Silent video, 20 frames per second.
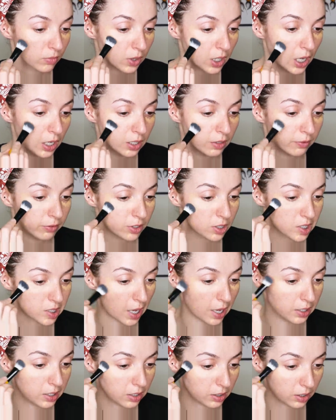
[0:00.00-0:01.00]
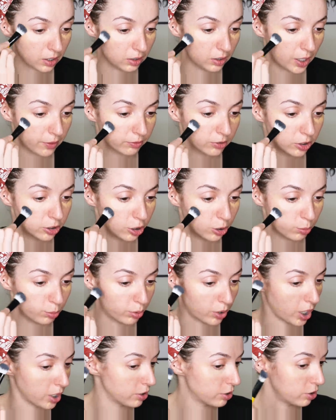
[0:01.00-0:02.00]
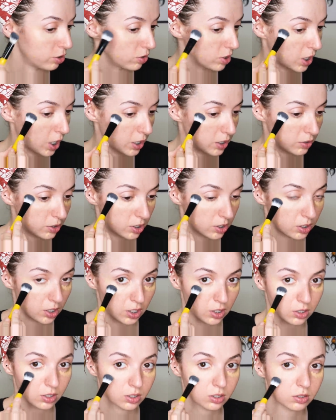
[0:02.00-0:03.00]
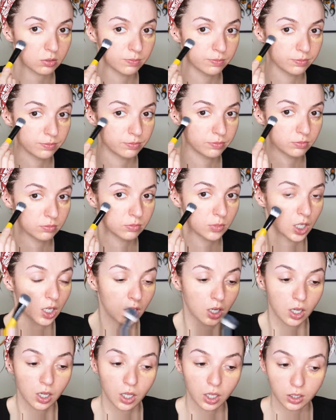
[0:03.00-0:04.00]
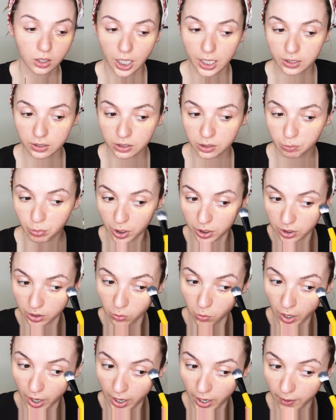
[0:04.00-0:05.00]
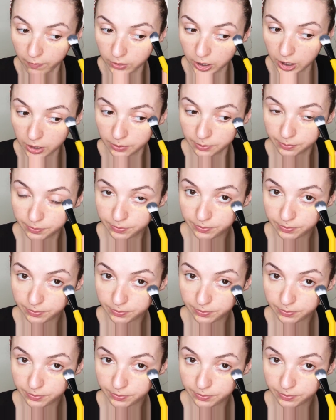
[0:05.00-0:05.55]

Then if there's anything left on your brush, you can kind of just like lightly put it wherever.